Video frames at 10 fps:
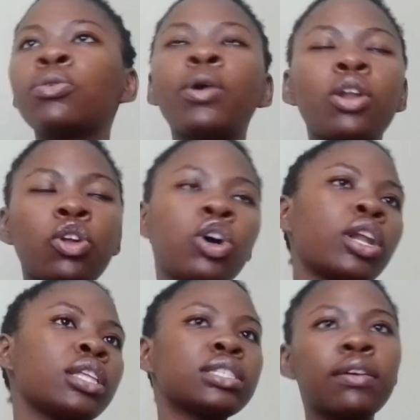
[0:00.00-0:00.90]
and
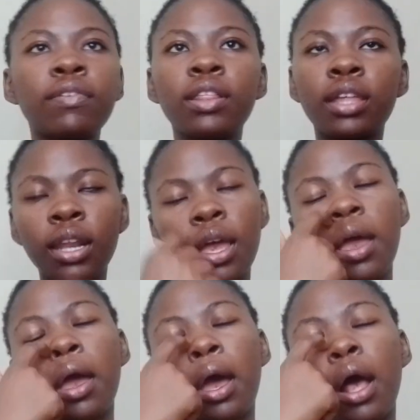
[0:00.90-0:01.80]
whatnot and stuff like that.
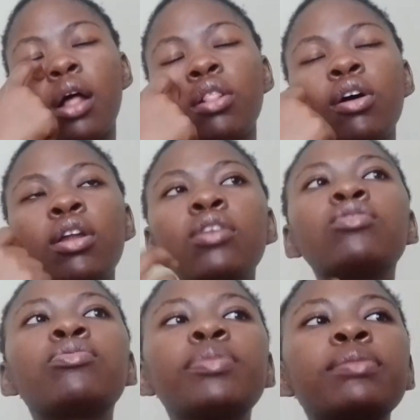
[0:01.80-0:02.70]
A lot
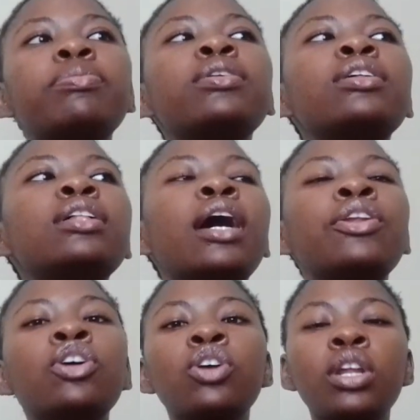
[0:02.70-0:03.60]
of people
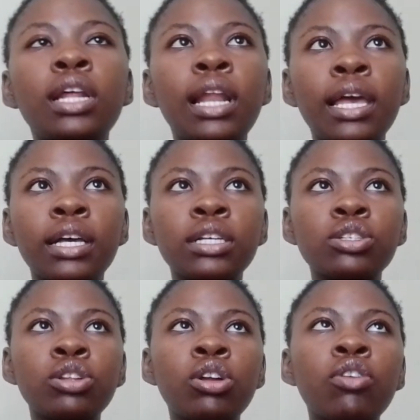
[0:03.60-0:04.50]
are not gonna like
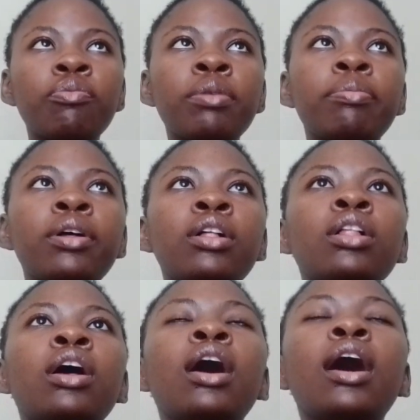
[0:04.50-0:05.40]
us. A lot of people
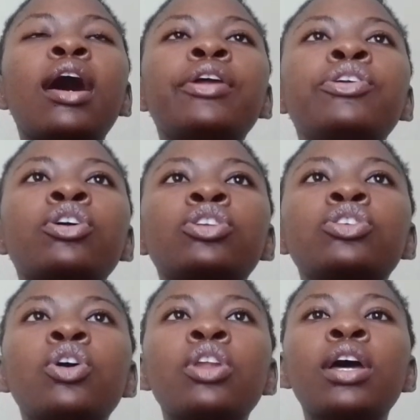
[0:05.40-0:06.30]
are
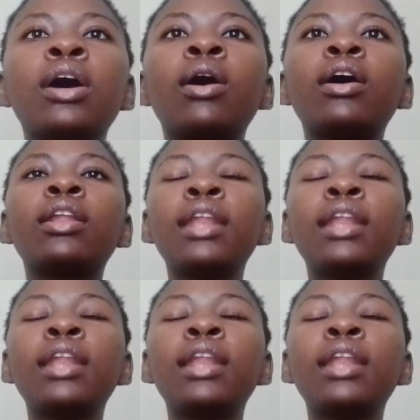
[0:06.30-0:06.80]
not gonna